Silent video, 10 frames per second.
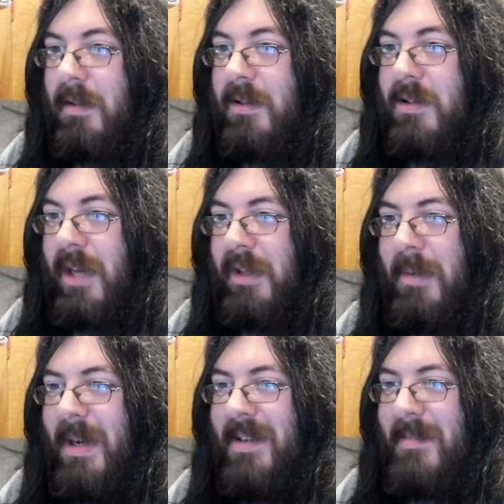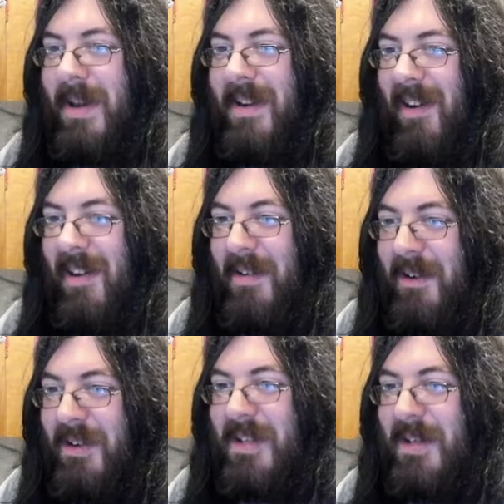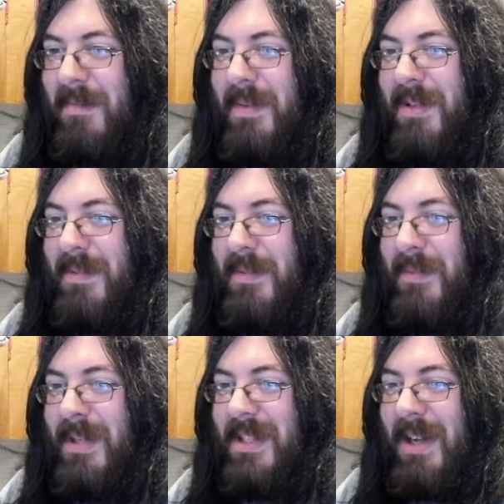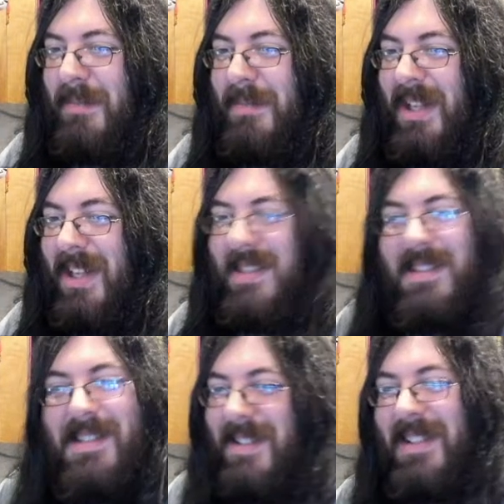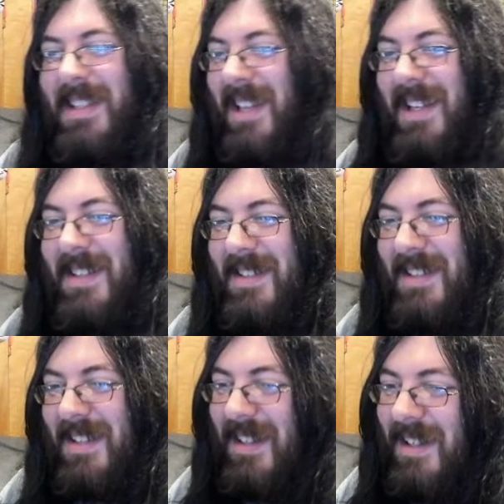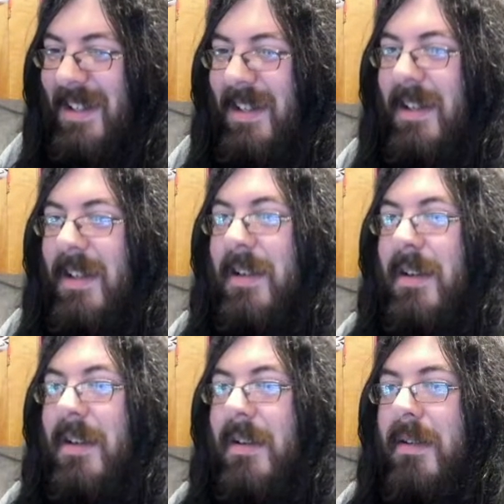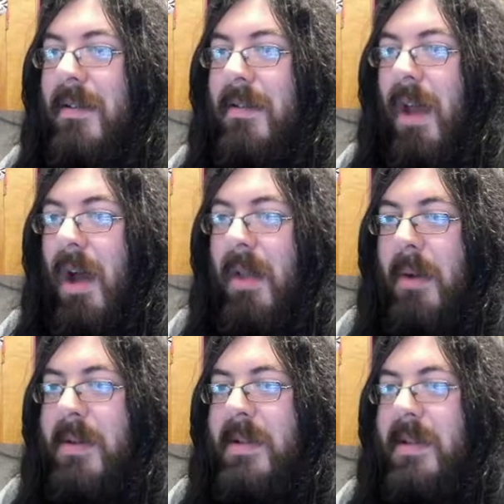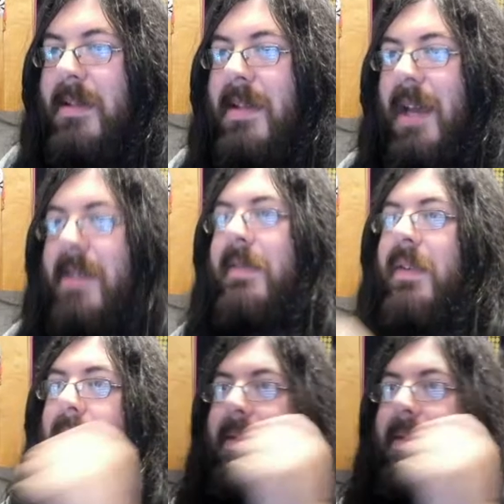Gentlemen, it's been an honor. We shall play until the end. No, that wasn't a saxophone, that was a